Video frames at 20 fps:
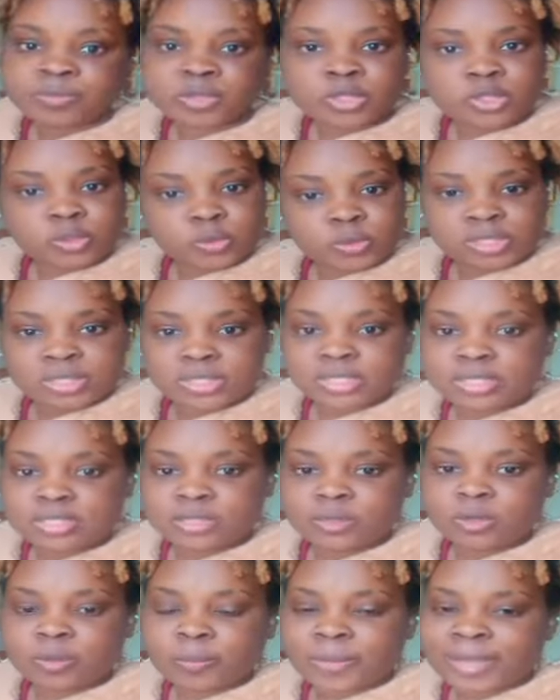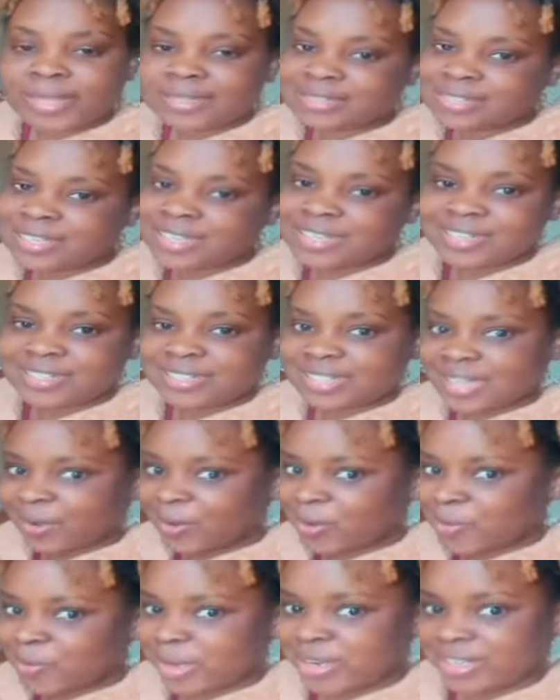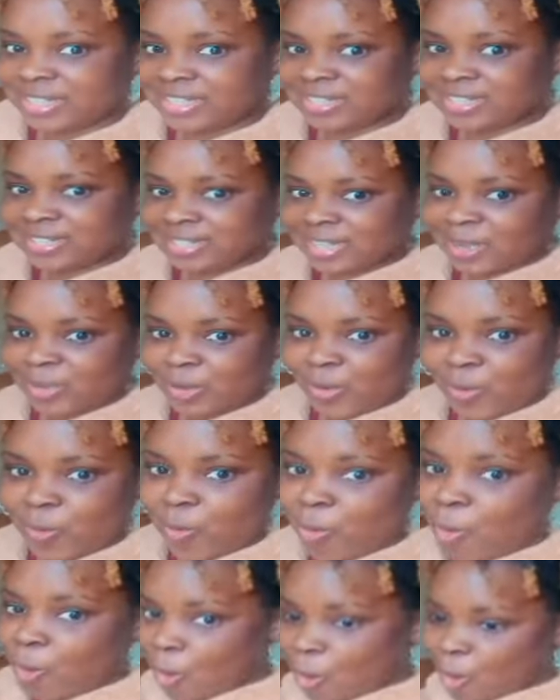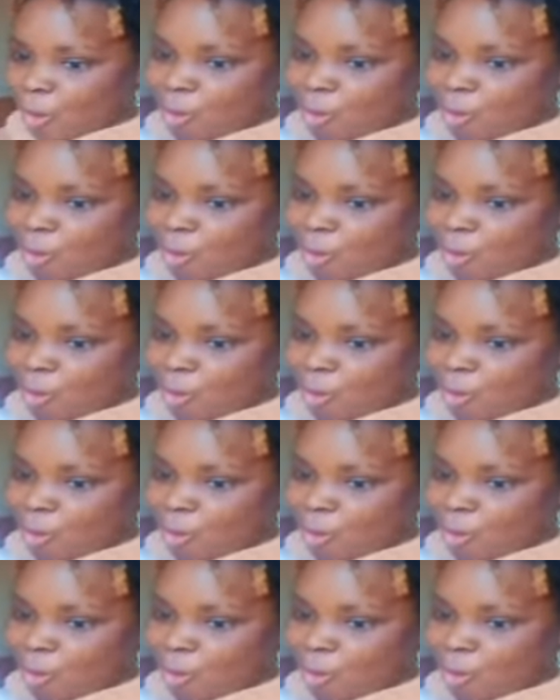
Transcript: You will see the number, take it and come and register your own.